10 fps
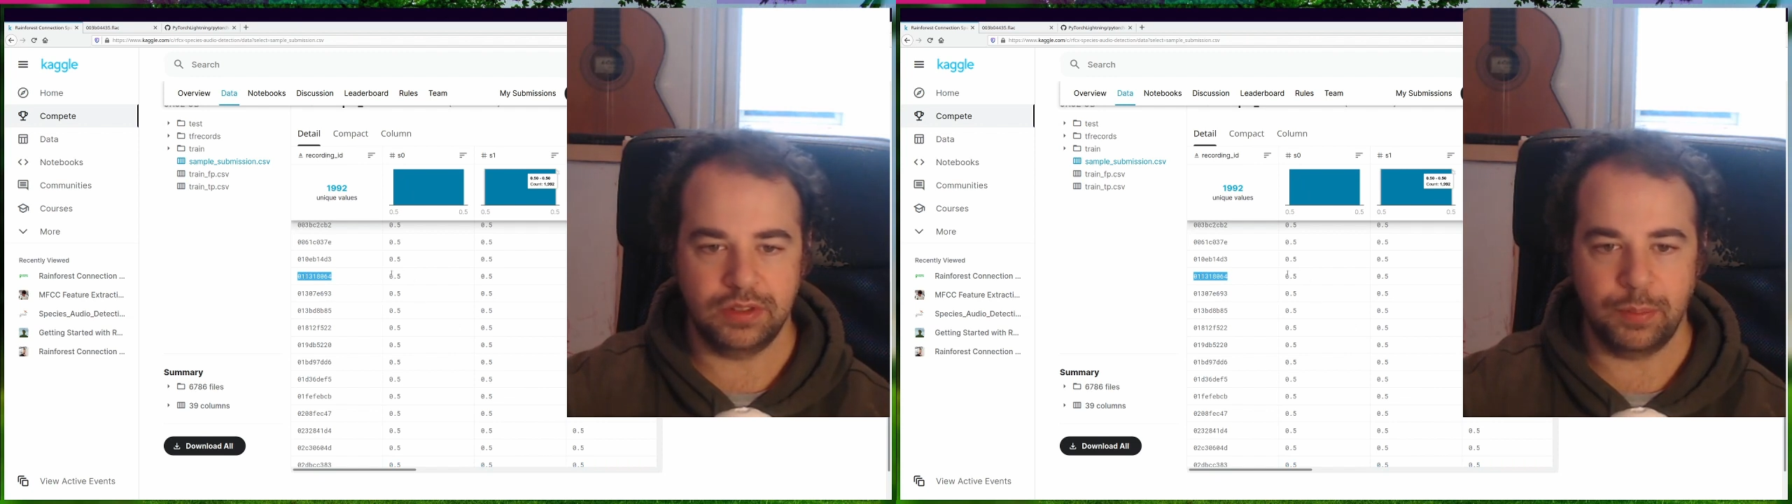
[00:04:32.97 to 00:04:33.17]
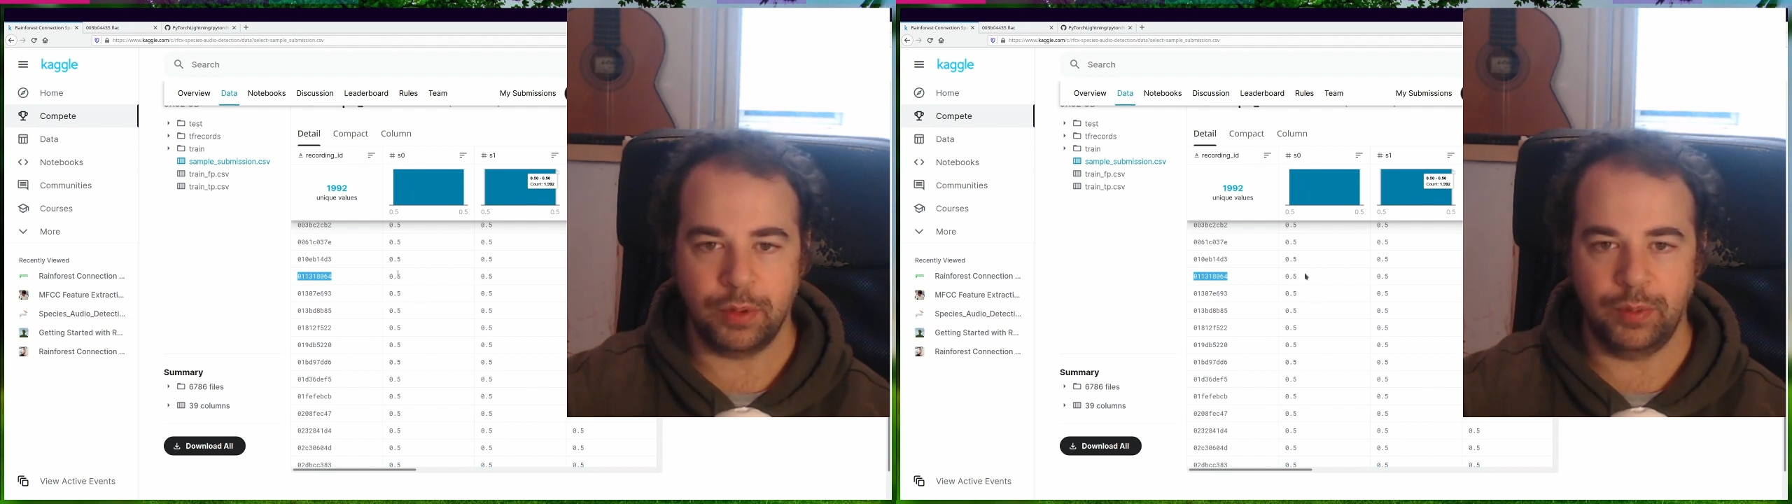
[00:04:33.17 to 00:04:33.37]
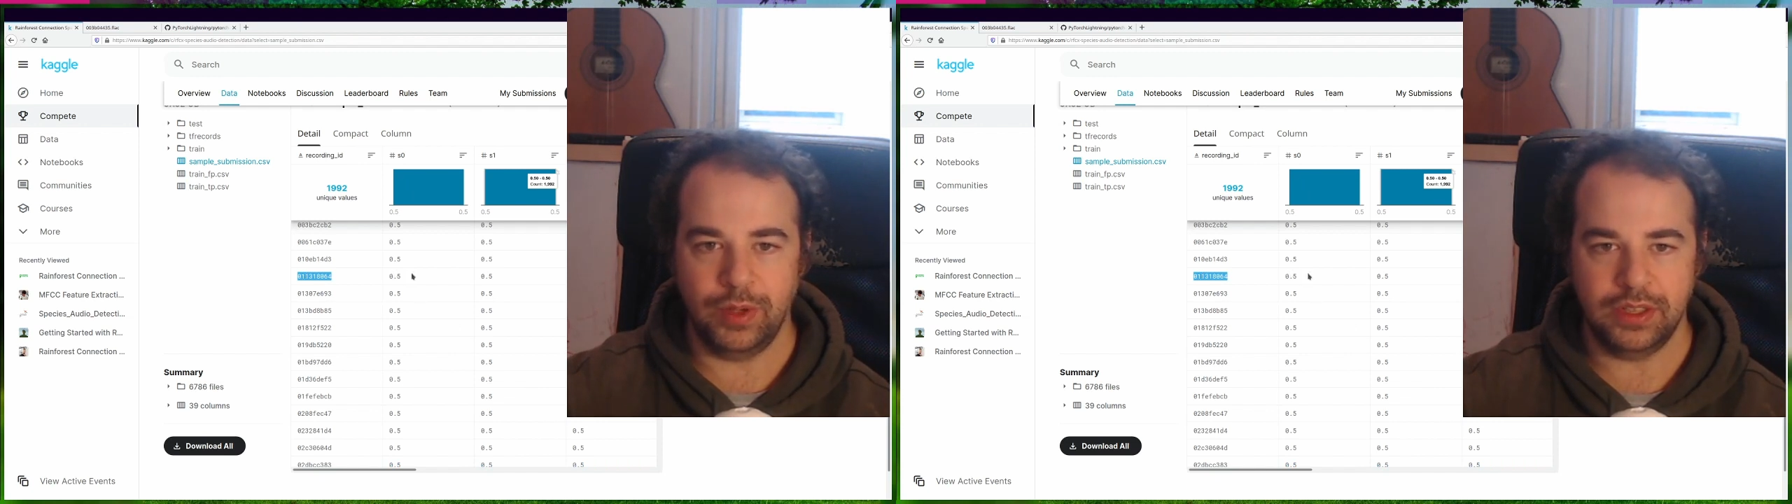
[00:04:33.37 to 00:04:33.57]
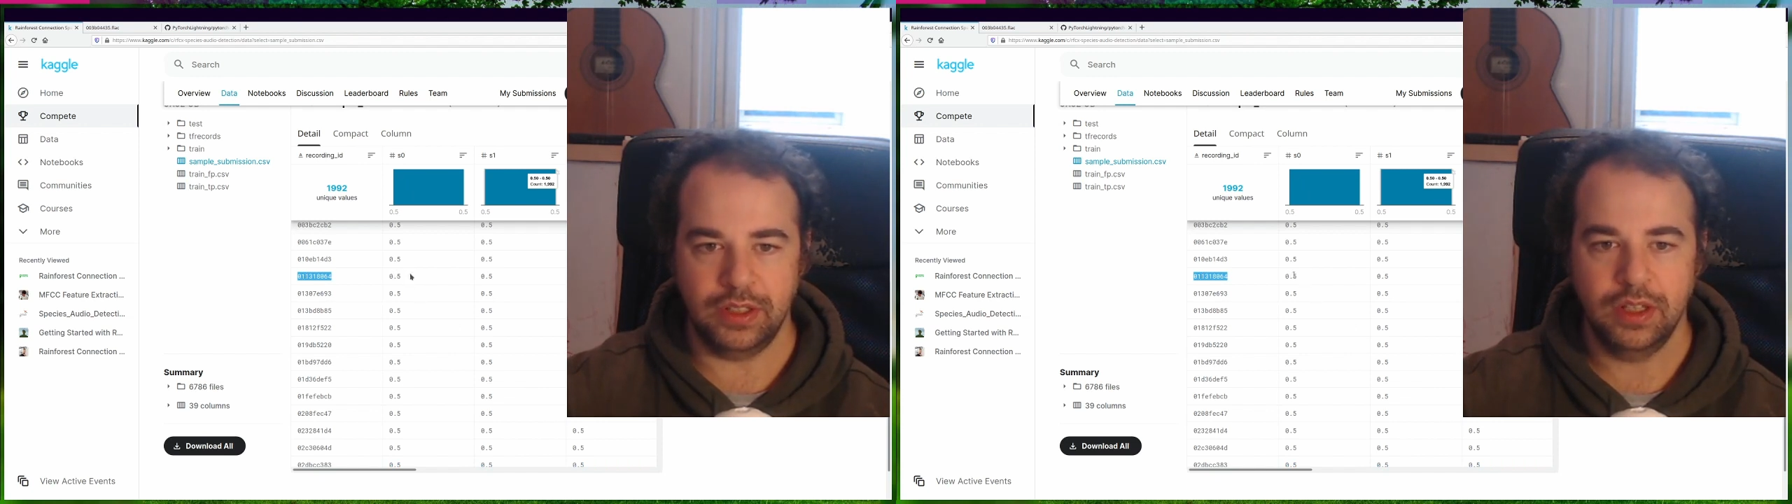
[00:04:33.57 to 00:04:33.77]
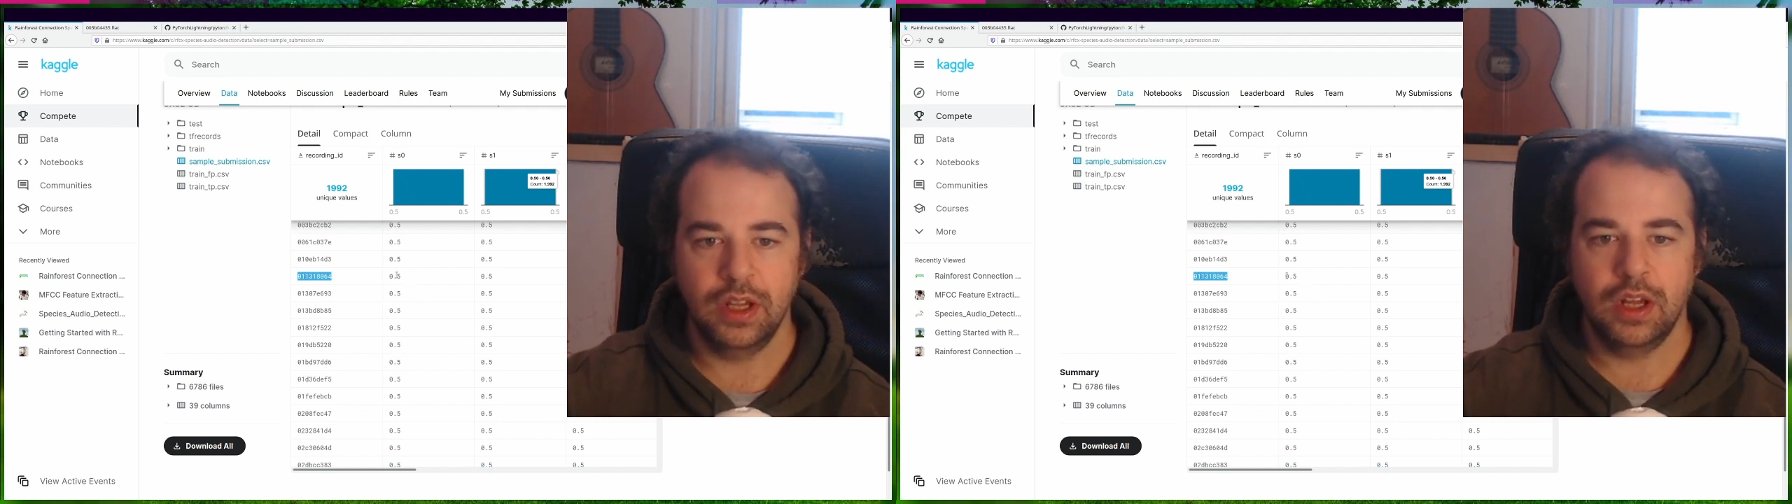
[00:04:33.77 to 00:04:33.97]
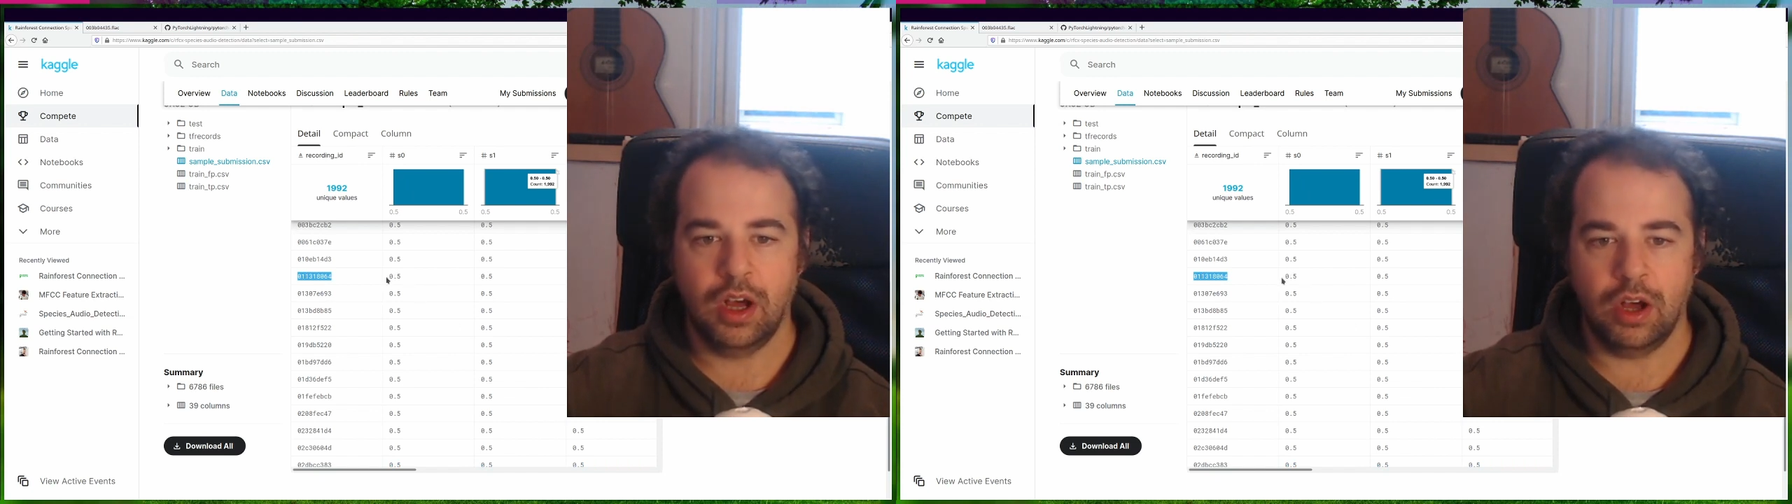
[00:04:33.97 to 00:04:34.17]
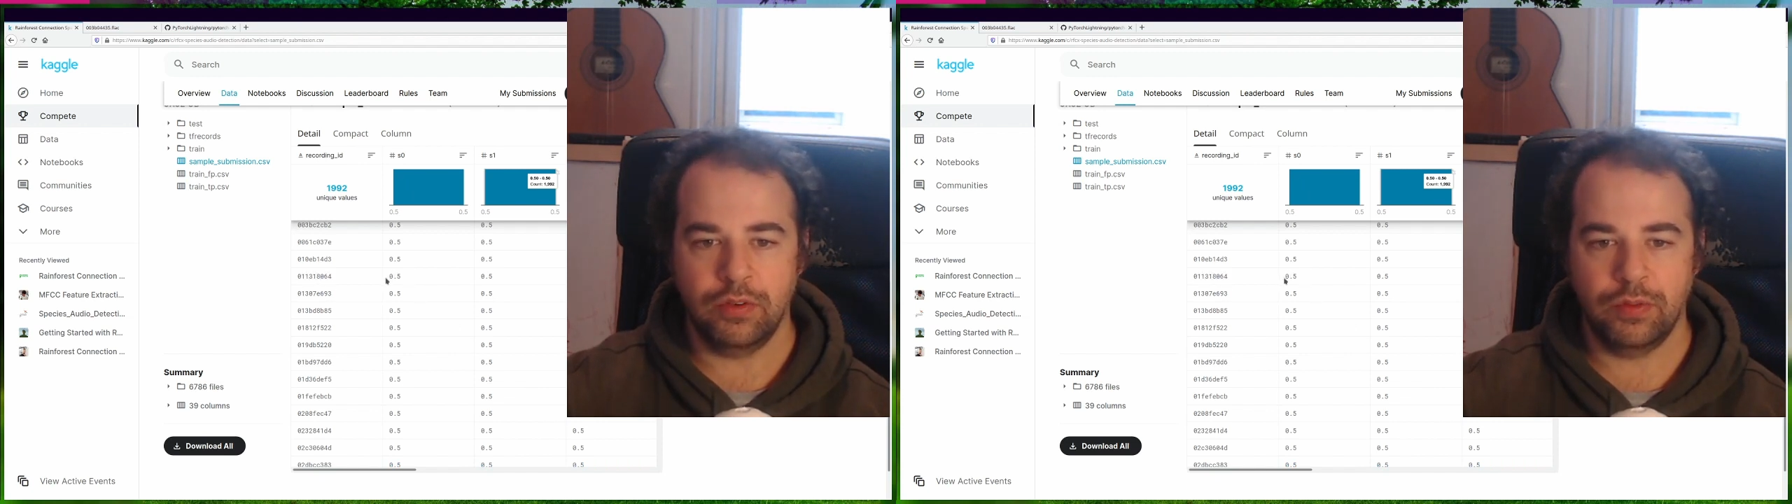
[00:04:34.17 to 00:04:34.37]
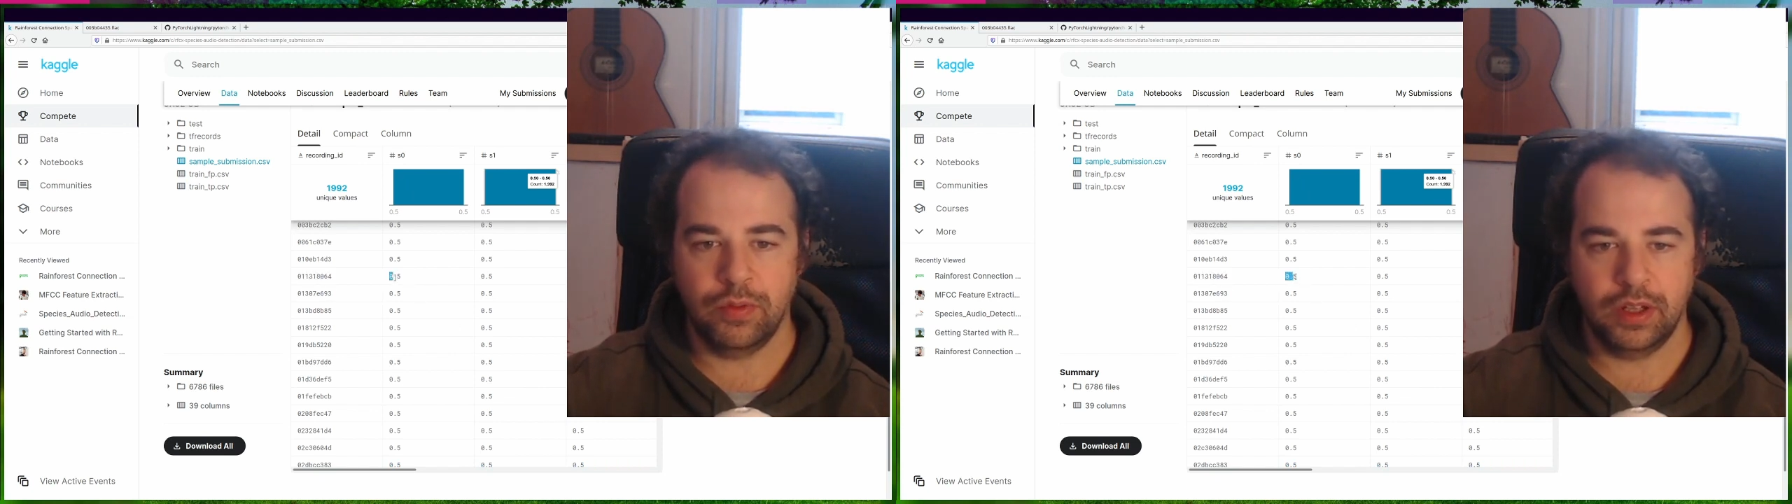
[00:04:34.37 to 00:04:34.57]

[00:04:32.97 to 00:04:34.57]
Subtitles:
the probability of